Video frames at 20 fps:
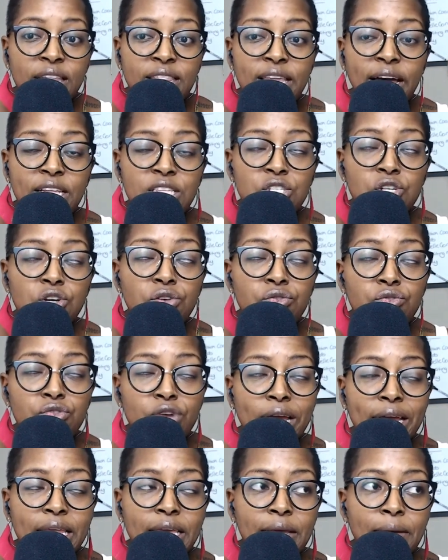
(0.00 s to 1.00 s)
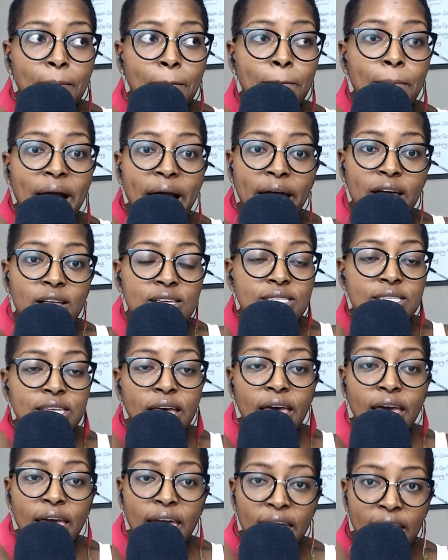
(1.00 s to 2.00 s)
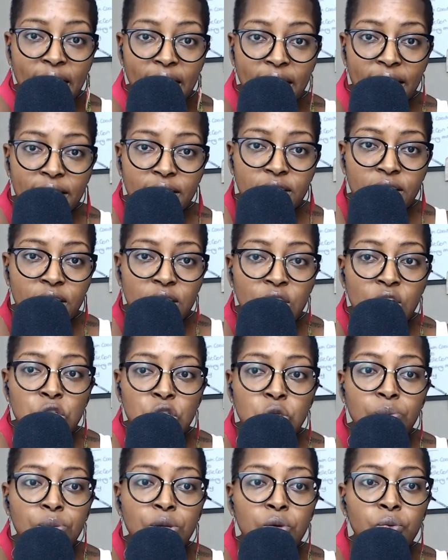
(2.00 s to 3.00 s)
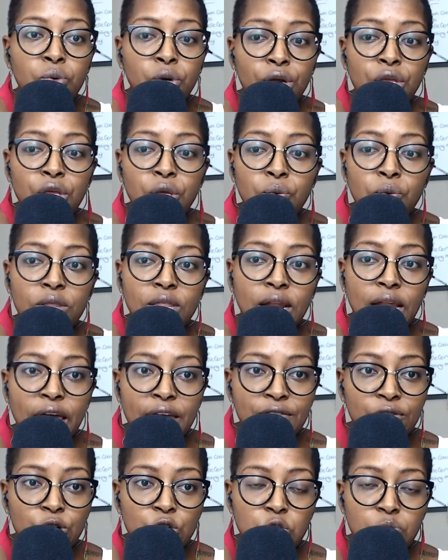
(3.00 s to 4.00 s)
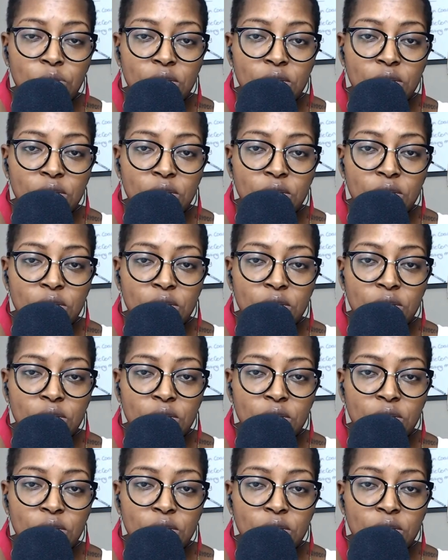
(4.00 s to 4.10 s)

that's already miles ahead to be working with a life coach,